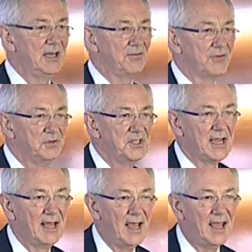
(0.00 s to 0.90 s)
through
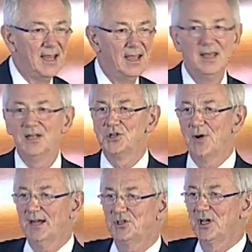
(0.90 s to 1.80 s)
DNA to
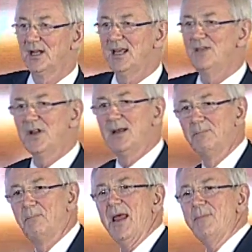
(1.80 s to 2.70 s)
actually, even in
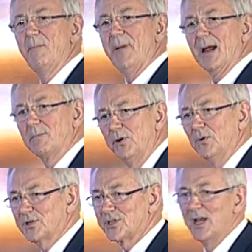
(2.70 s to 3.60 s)
paperback
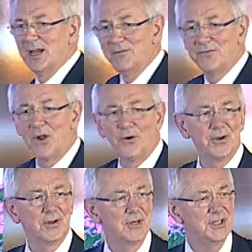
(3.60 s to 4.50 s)
books, in
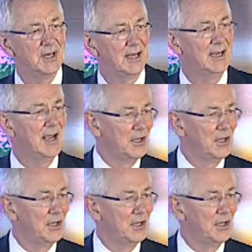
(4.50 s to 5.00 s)
Florida recently,